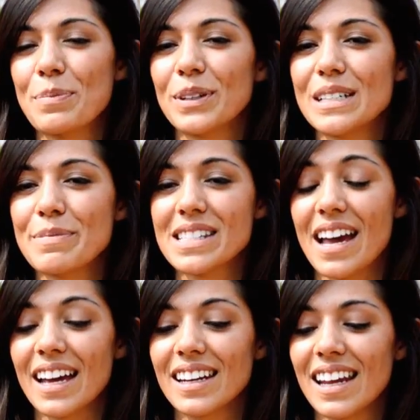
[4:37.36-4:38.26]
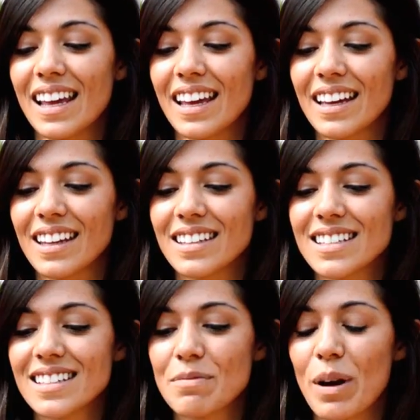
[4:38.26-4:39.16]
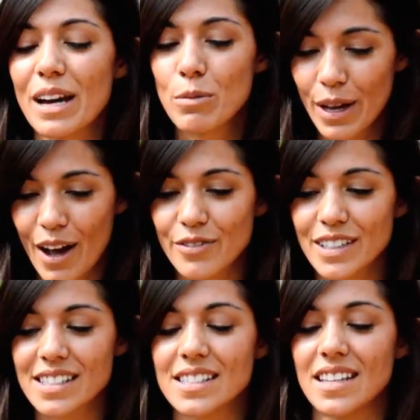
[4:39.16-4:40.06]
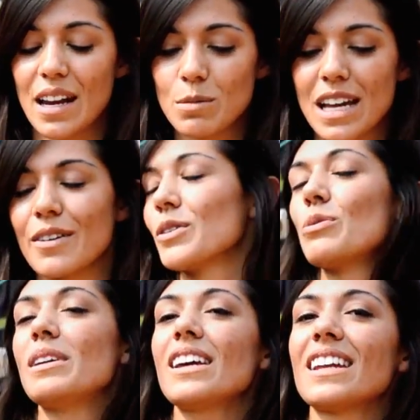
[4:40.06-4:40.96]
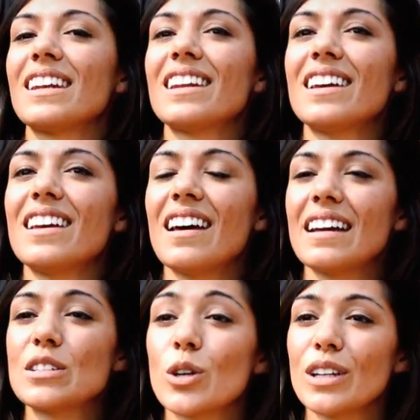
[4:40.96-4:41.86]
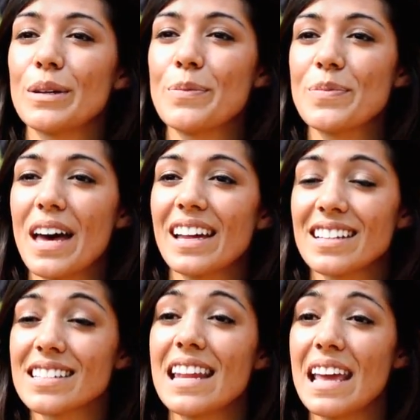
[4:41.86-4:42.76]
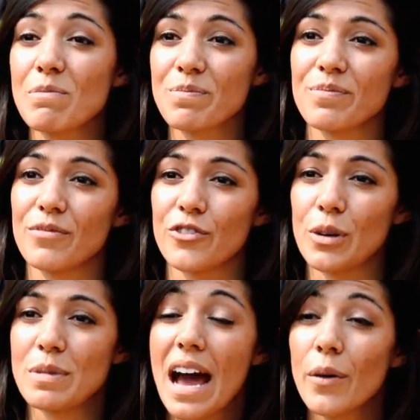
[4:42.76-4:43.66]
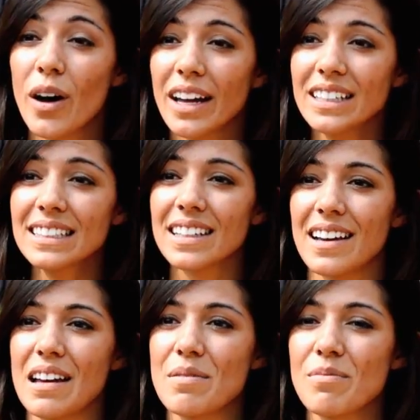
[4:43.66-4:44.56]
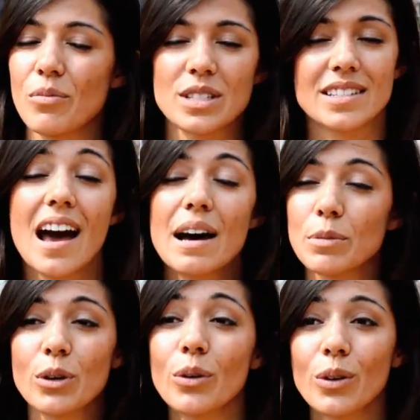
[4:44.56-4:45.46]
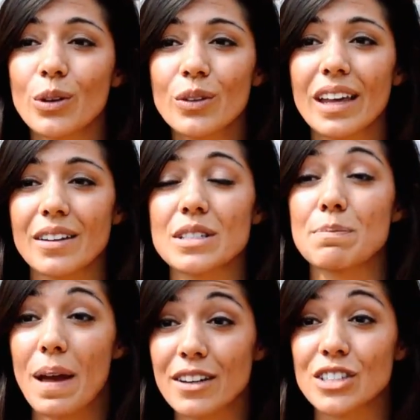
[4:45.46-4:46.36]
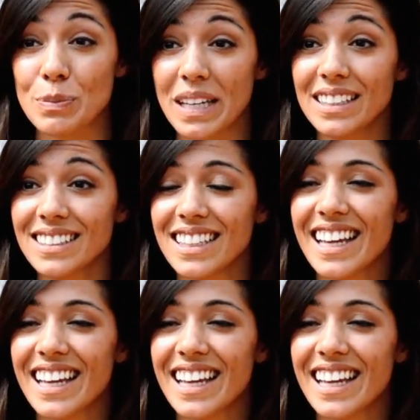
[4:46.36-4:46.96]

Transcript: pulled him aside and brought him in my office and sat him down with me, and I told him that his name from now on was not Muhungu, that it was Benjamin.